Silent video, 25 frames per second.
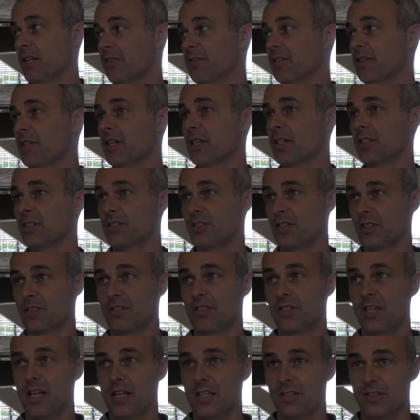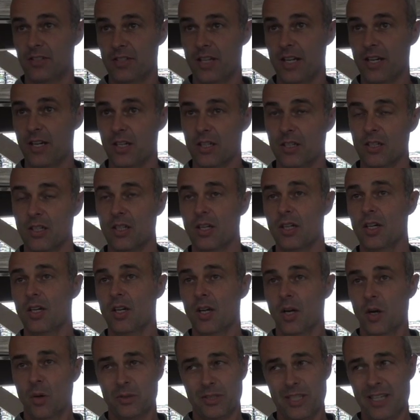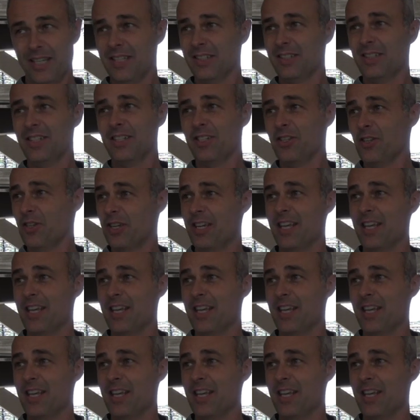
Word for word: Even their 6'10 center which I didn't think you